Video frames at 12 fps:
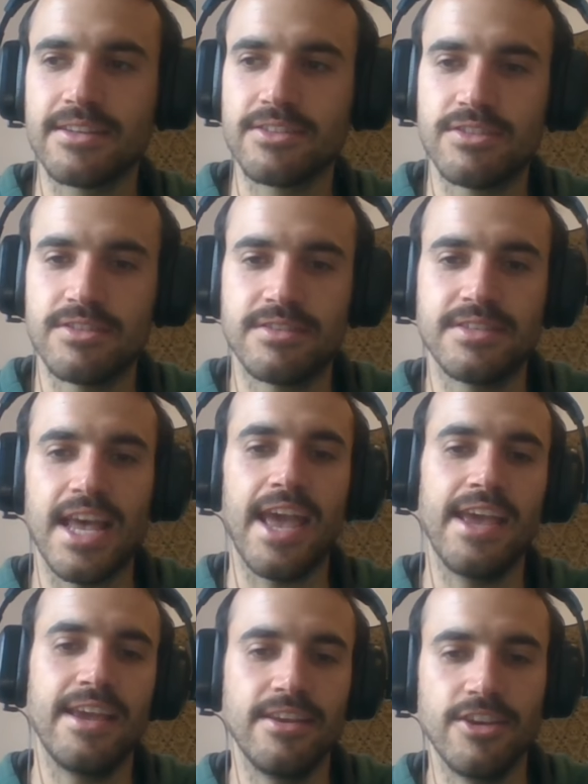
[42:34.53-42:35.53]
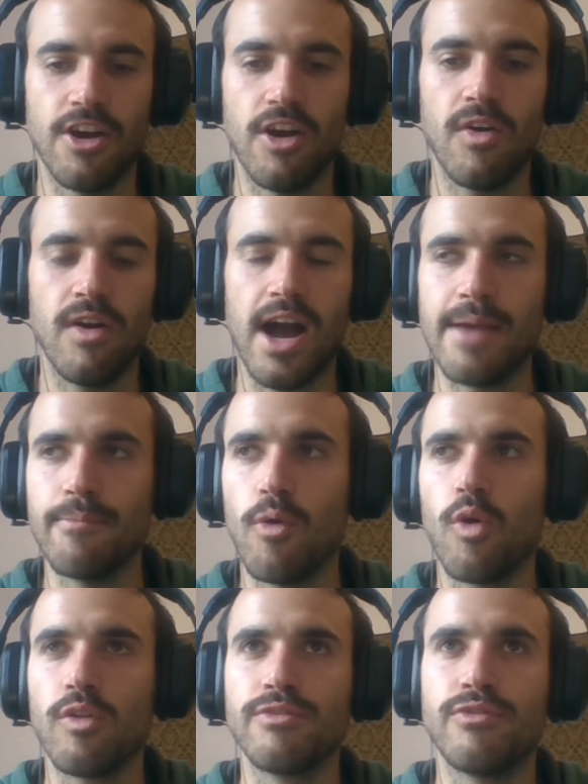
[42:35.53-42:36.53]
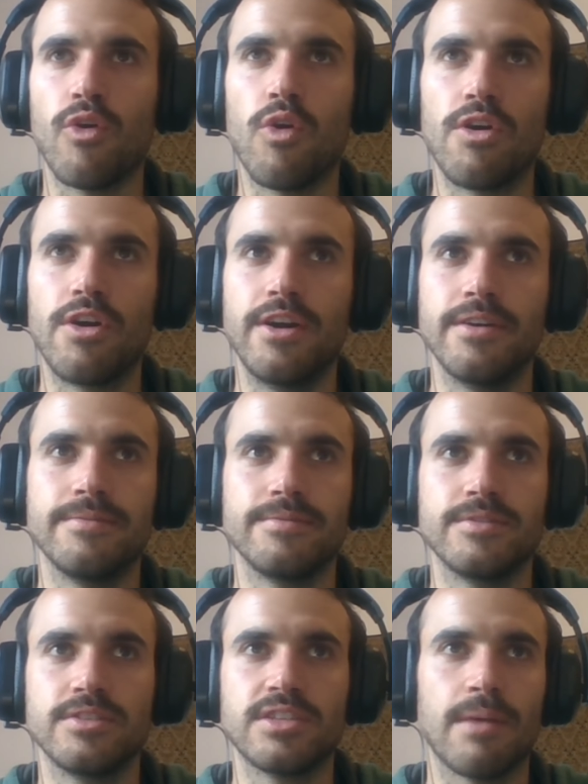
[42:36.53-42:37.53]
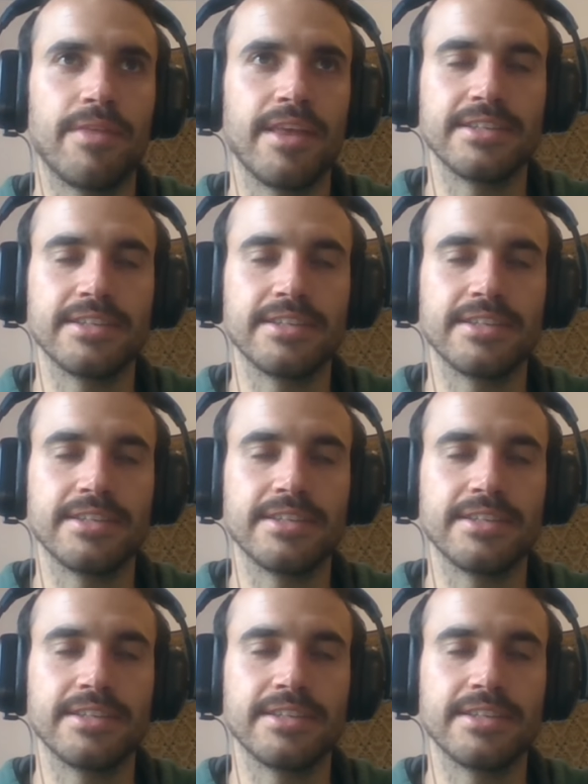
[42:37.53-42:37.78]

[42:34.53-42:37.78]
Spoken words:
to say, you know, I'm all for something.